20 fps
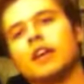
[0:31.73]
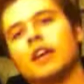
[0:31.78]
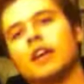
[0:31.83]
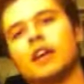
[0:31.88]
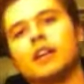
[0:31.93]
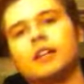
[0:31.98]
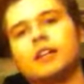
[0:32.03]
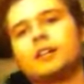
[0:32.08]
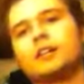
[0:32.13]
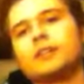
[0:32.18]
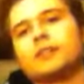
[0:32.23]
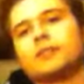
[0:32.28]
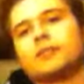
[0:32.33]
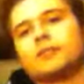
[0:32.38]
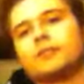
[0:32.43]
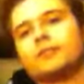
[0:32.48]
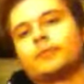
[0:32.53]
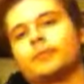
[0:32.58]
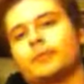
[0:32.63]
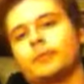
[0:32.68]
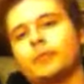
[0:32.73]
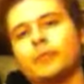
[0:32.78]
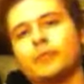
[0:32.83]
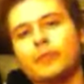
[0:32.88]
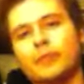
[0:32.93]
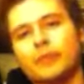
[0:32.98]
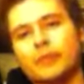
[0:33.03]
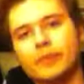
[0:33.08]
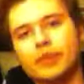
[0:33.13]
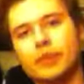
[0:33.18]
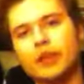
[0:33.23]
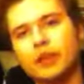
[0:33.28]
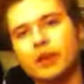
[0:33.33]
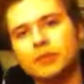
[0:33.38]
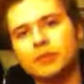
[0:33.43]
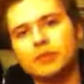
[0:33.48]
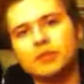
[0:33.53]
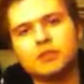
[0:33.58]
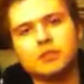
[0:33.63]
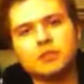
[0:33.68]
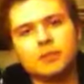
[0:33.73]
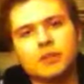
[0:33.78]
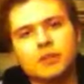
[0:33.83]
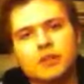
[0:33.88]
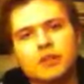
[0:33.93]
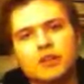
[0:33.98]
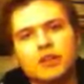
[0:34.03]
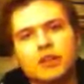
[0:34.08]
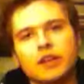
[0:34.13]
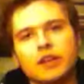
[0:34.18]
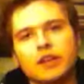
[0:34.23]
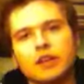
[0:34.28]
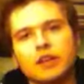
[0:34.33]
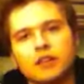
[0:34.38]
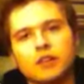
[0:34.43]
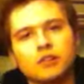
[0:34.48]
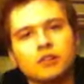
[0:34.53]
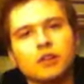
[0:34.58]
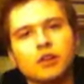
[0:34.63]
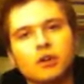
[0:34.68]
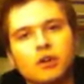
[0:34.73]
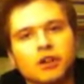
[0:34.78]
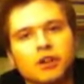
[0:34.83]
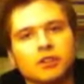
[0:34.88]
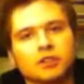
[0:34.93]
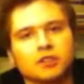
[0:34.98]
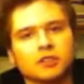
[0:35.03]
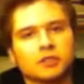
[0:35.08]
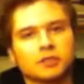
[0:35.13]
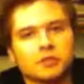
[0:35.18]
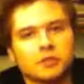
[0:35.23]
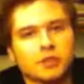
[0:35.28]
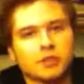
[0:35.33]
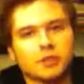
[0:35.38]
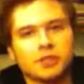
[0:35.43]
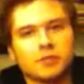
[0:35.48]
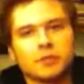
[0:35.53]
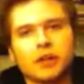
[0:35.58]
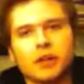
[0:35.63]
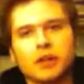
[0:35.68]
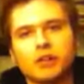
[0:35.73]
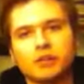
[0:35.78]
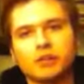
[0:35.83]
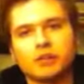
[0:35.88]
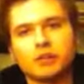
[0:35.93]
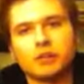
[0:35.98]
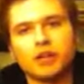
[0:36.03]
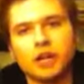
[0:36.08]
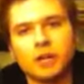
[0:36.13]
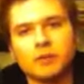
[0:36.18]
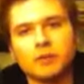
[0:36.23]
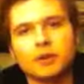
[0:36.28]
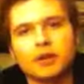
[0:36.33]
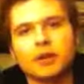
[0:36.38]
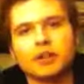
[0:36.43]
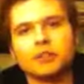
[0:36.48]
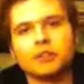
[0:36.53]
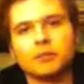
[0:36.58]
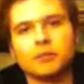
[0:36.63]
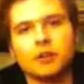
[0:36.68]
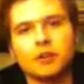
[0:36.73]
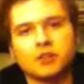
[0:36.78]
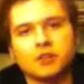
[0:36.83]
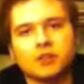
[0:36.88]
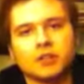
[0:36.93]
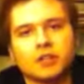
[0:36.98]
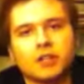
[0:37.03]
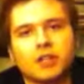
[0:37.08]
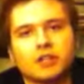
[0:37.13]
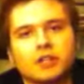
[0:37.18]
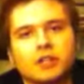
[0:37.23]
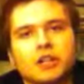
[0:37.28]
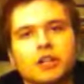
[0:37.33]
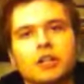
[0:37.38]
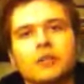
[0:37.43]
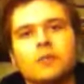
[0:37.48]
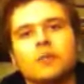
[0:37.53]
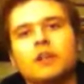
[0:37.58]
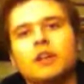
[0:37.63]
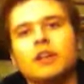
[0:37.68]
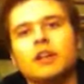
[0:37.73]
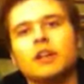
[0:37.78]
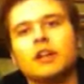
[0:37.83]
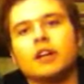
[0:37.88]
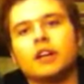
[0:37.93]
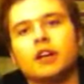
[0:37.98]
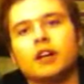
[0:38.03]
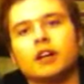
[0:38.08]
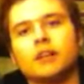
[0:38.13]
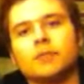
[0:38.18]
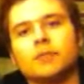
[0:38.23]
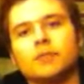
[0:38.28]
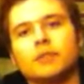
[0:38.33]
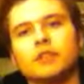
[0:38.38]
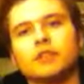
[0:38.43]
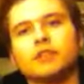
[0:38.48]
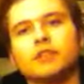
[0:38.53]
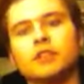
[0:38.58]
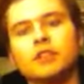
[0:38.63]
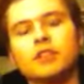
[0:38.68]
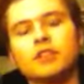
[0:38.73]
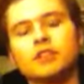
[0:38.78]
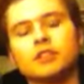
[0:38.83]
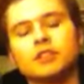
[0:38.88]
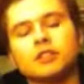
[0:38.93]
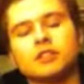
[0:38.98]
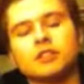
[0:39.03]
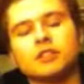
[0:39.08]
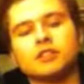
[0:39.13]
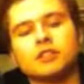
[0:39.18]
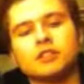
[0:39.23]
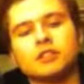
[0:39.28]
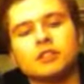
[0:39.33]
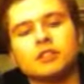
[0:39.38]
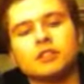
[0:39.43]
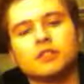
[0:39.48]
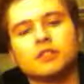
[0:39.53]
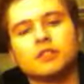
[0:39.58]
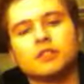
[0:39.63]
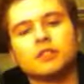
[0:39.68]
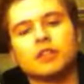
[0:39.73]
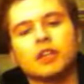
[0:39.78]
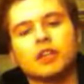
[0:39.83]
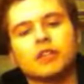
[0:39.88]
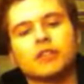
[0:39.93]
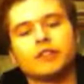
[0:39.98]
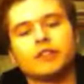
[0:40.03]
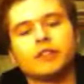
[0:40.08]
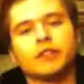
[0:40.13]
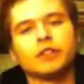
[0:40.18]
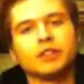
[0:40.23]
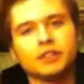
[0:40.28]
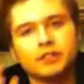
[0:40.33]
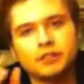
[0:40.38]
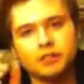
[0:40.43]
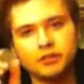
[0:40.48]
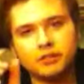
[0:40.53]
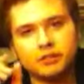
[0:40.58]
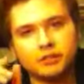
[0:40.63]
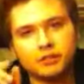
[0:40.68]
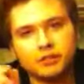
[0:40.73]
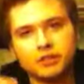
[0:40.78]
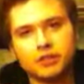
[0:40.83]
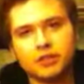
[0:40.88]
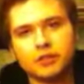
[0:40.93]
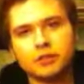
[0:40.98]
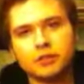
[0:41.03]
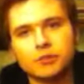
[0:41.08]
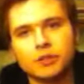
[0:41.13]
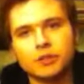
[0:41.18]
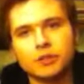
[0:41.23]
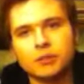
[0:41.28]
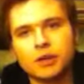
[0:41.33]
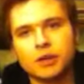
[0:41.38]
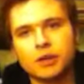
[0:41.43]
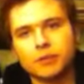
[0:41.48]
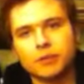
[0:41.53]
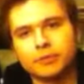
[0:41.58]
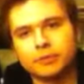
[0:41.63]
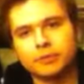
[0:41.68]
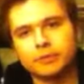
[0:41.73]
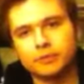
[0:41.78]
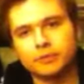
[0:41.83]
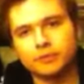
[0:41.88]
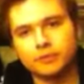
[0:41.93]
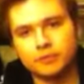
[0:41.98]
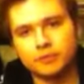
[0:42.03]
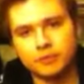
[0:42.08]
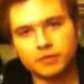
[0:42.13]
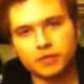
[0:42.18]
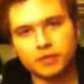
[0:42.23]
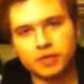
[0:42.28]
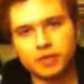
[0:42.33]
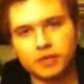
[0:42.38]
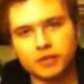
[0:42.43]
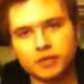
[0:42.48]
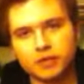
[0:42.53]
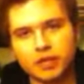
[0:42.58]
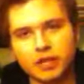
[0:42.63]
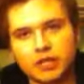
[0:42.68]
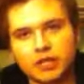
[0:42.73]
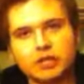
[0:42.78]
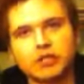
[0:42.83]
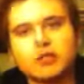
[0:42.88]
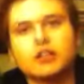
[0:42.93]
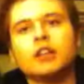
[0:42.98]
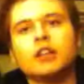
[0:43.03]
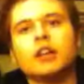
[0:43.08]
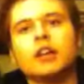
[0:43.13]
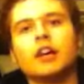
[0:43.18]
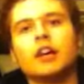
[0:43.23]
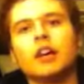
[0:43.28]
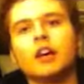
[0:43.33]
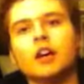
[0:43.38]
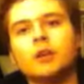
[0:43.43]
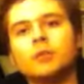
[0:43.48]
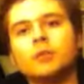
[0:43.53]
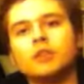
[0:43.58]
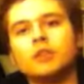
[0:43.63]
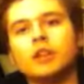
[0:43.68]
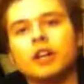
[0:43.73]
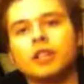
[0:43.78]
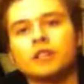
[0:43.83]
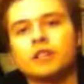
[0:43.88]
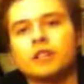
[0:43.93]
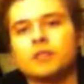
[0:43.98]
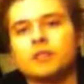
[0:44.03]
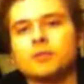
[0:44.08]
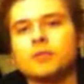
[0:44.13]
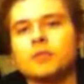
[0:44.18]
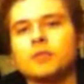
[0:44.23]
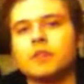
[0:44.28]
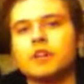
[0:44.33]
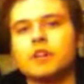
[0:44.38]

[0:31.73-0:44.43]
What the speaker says: And I'm assuming already that you know what spell and trap cards and monster cards are. And so this is kind of a little bit about kind of trying to help you guys out.